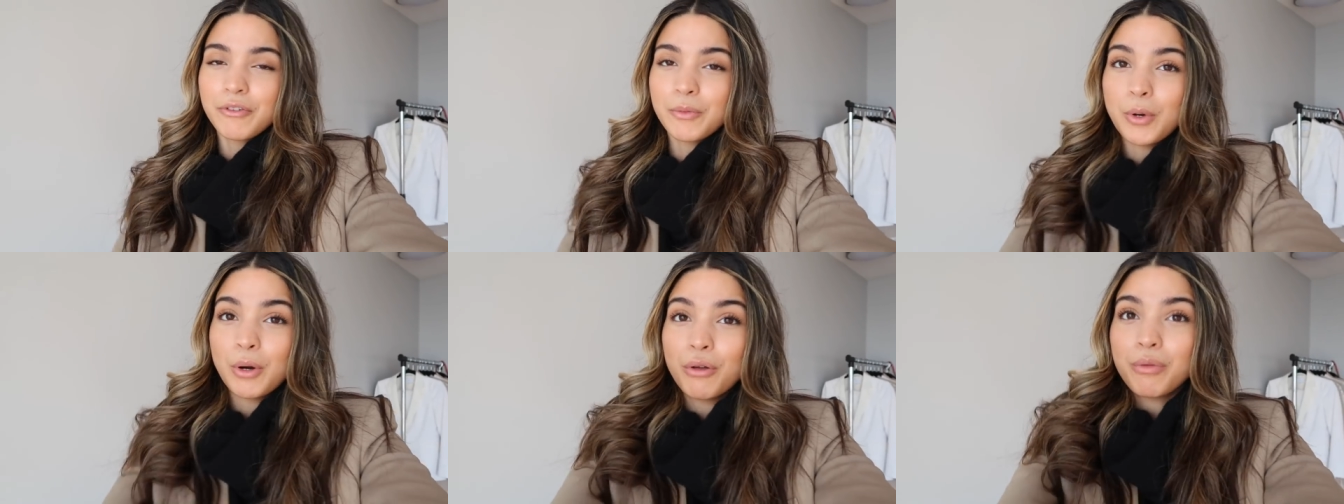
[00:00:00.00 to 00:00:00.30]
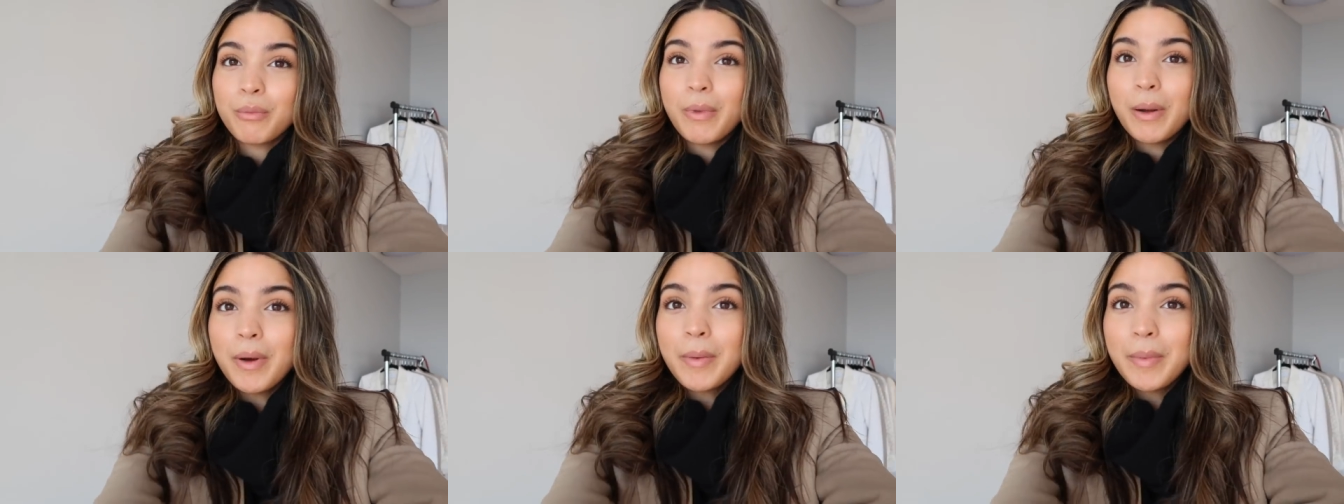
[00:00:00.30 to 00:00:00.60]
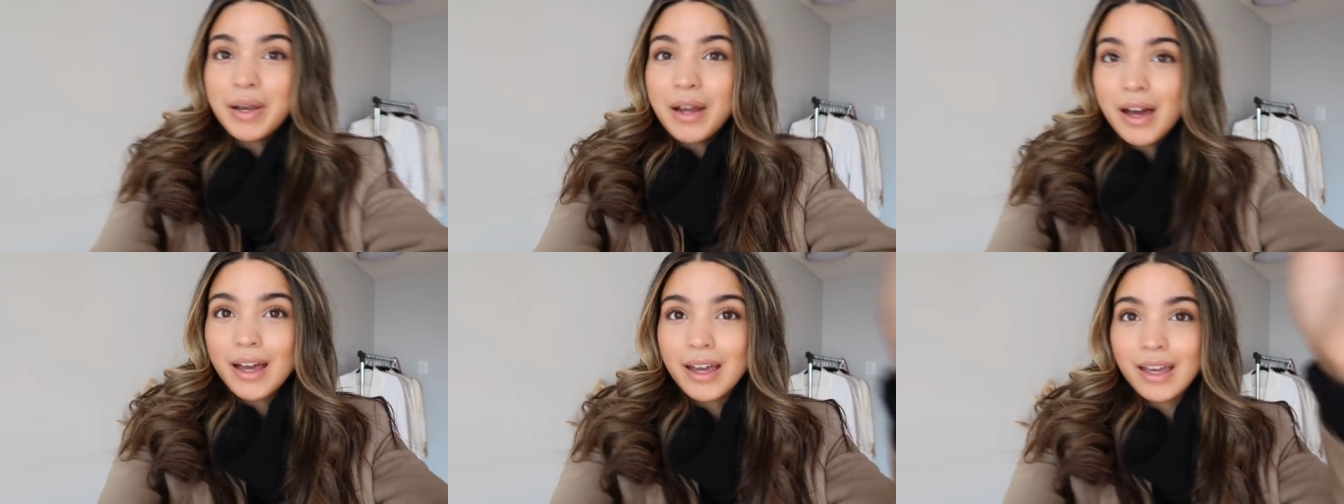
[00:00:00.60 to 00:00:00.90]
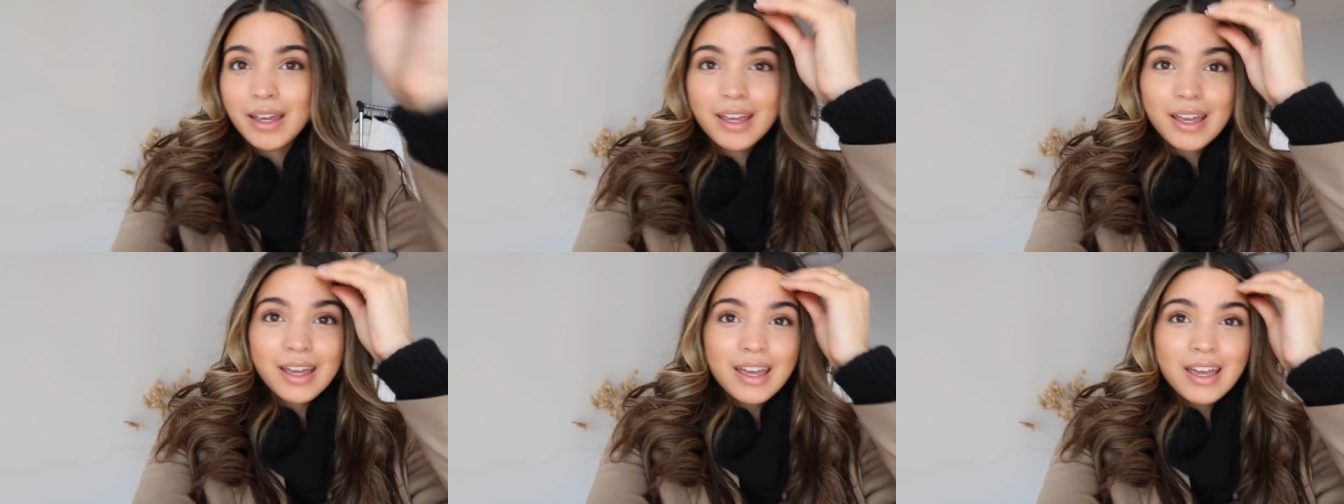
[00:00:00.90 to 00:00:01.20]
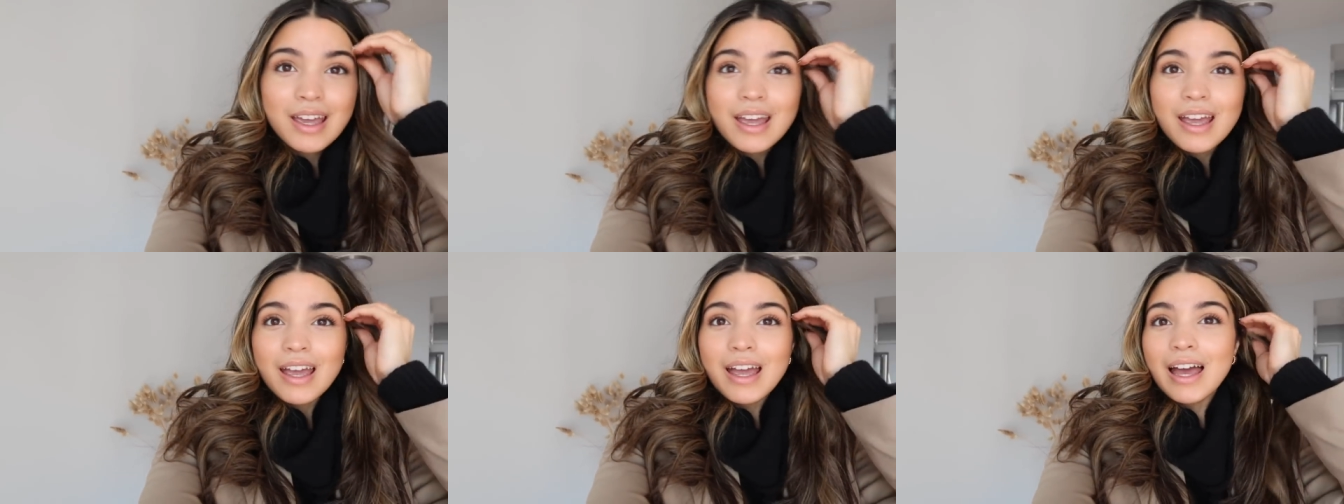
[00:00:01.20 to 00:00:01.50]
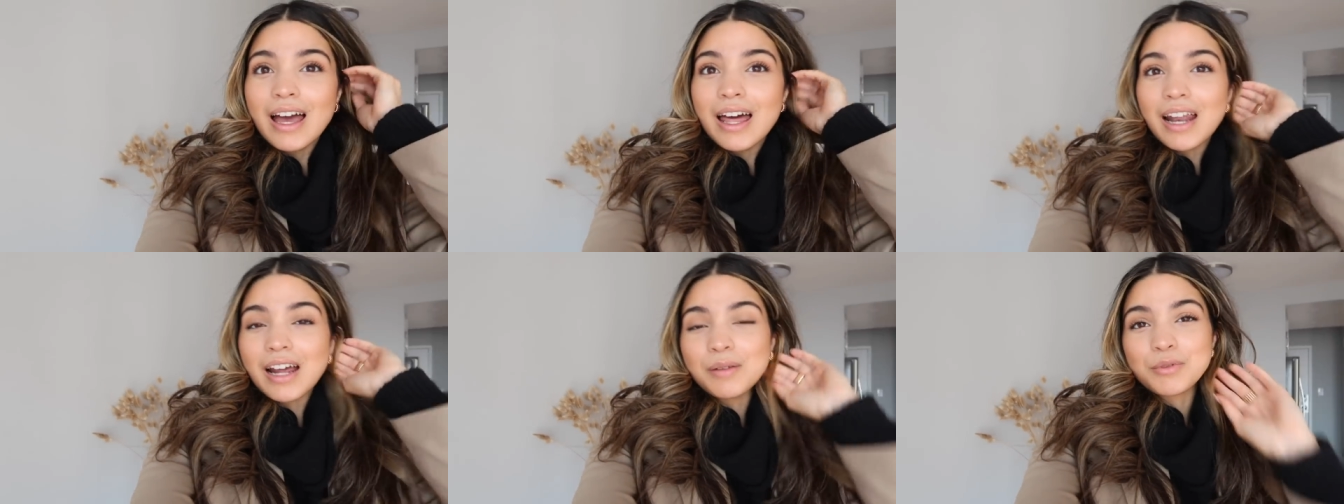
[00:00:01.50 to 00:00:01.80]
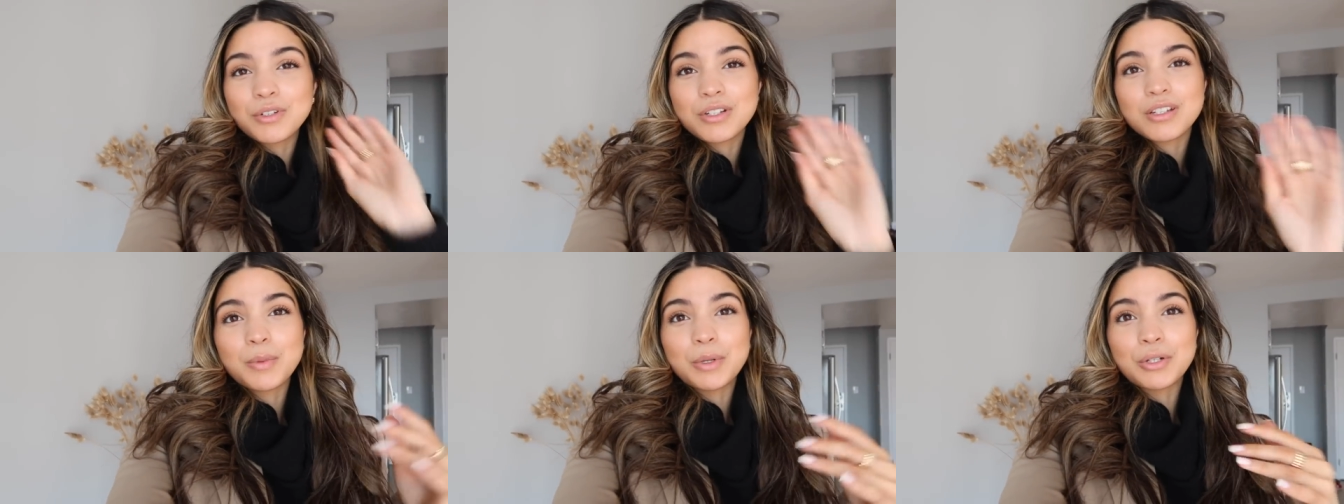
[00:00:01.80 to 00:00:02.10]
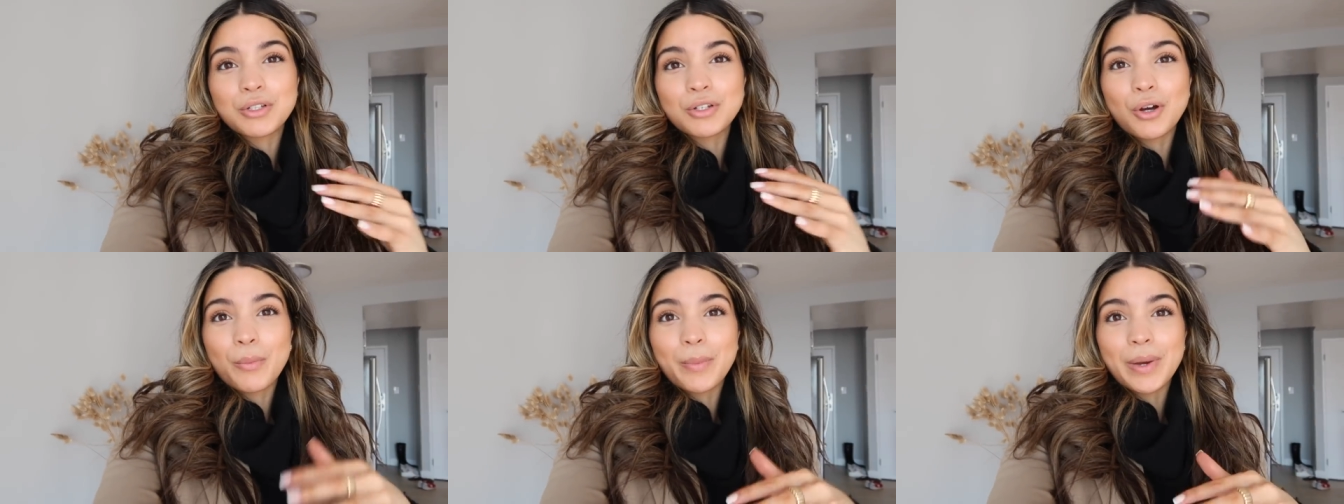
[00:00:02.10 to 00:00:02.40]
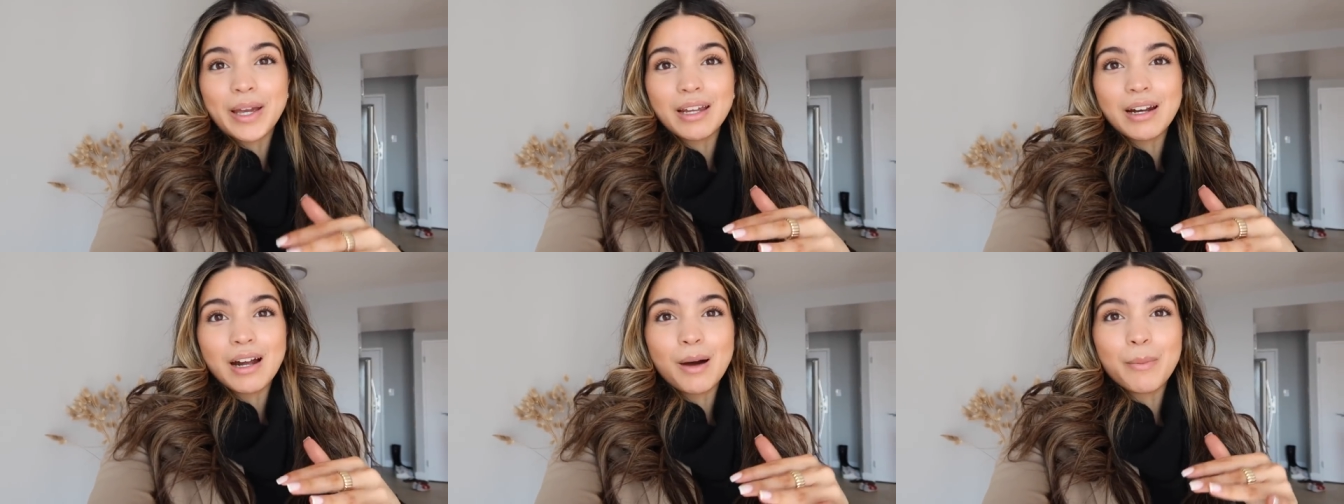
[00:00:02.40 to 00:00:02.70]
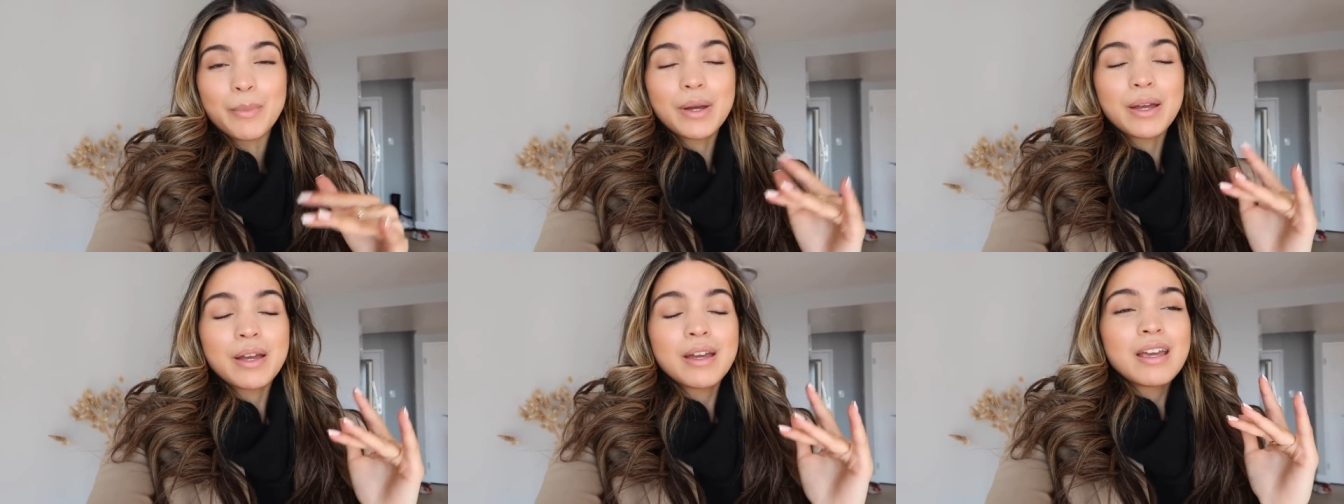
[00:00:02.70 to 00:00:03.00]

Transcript: for both my mom and I and I'm just about to go pick it up.